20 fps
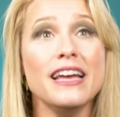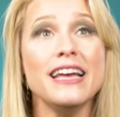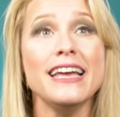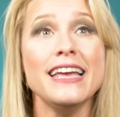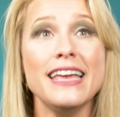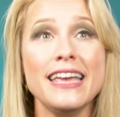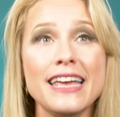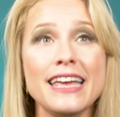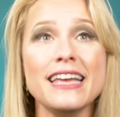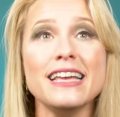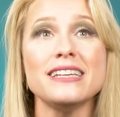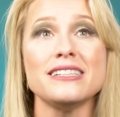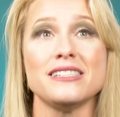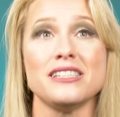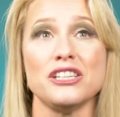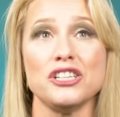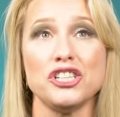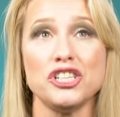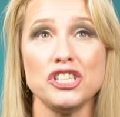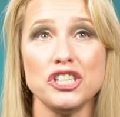He is
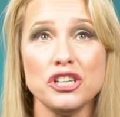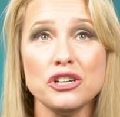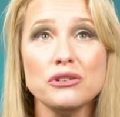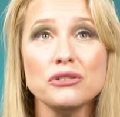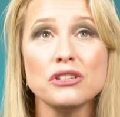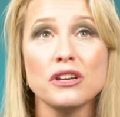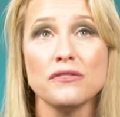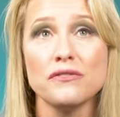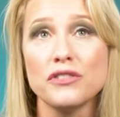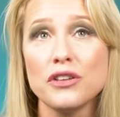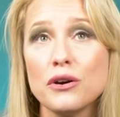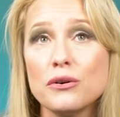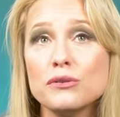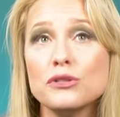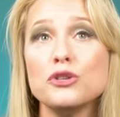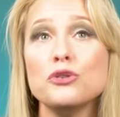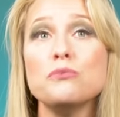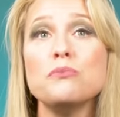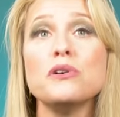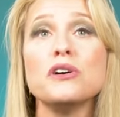the shield of
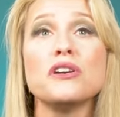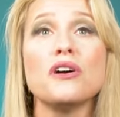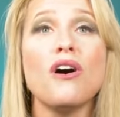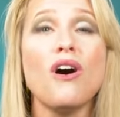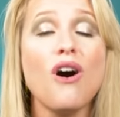those who put